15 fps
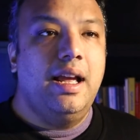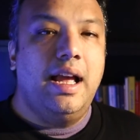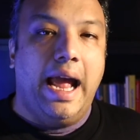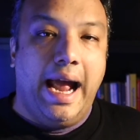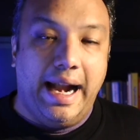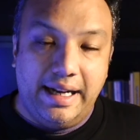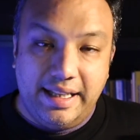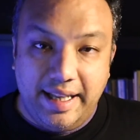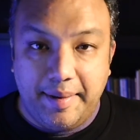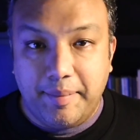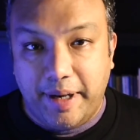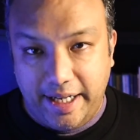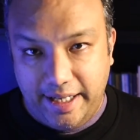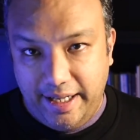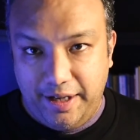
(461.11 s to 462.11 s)
and they
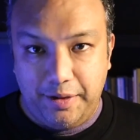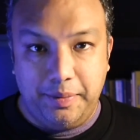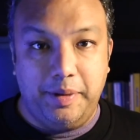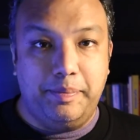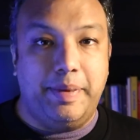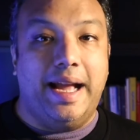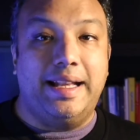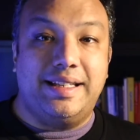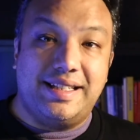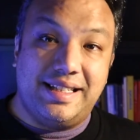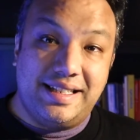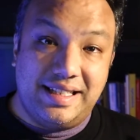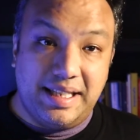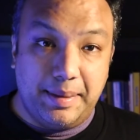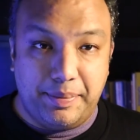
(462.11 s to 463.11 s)
might need to be patched
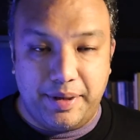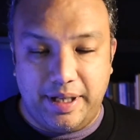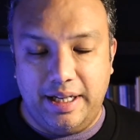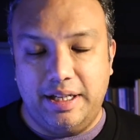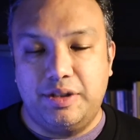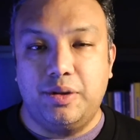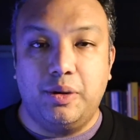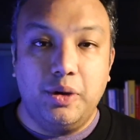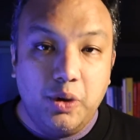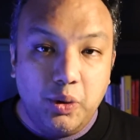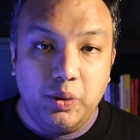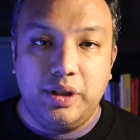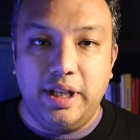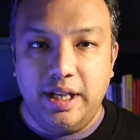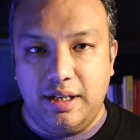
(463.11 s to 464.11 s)
separately. So
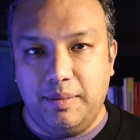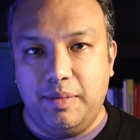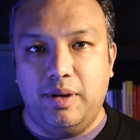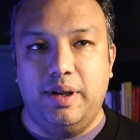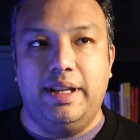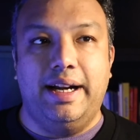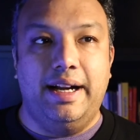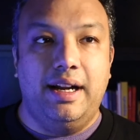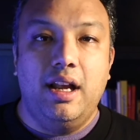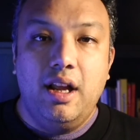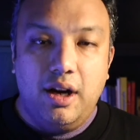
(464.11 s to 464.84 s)
do think about that.